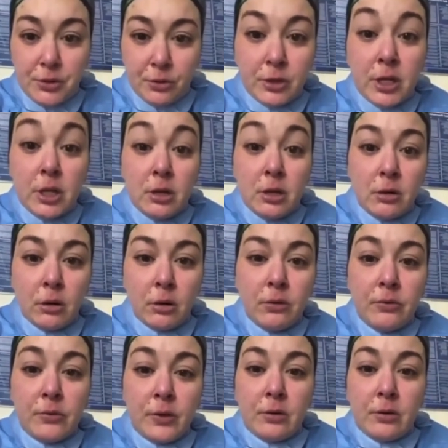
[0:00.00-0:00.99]
here
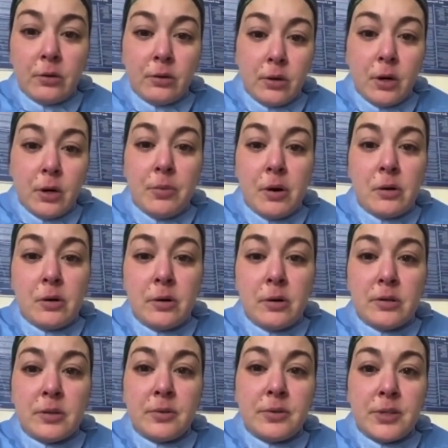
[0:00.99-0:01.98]
that are not part of
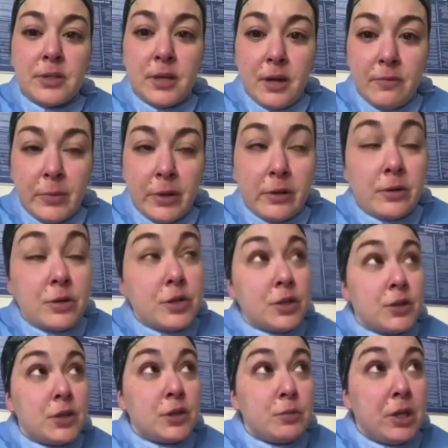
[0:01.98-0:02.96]
hospital staff managing
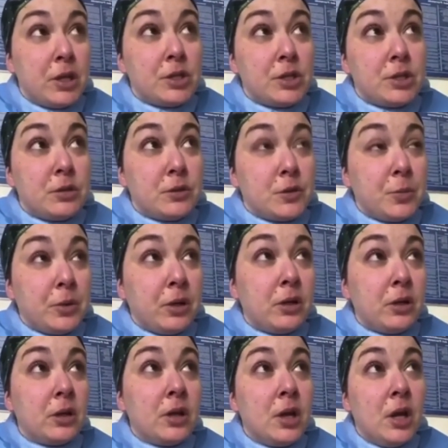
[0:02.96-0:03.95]
these patients, but
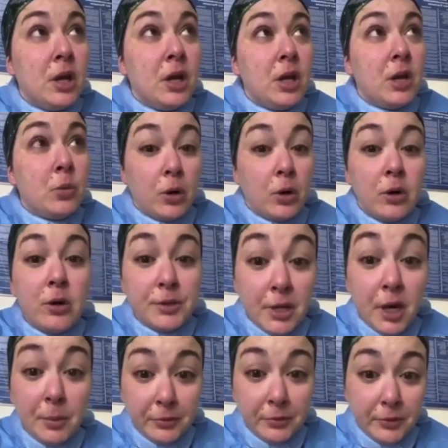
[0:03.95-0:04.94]
we're on
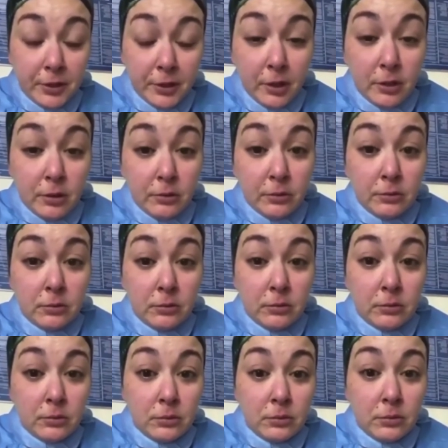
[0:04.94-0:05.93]
top of it now.
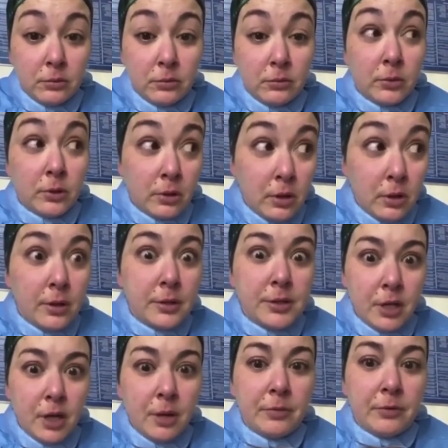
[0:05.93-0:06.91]
We're on
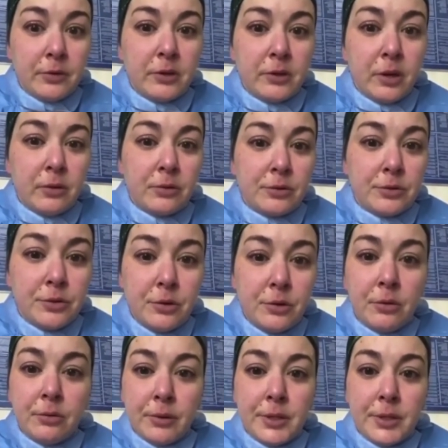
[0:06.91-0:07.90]
top of it now. There's
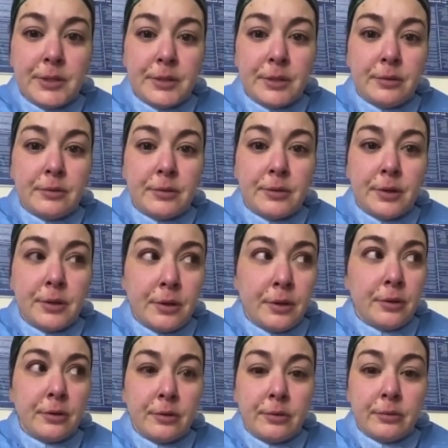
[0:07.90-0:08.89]
no reason to not
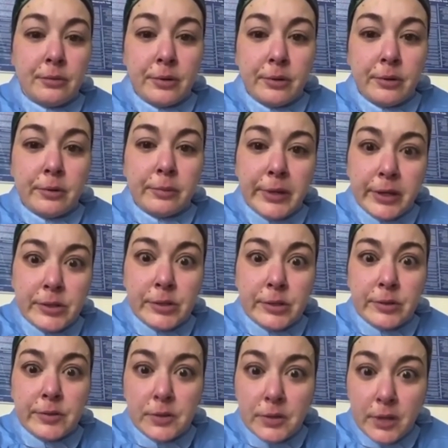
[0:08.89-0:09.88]
know when your
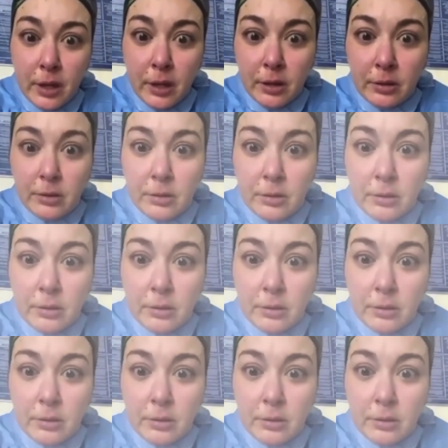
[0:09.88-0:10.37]
patient's dead.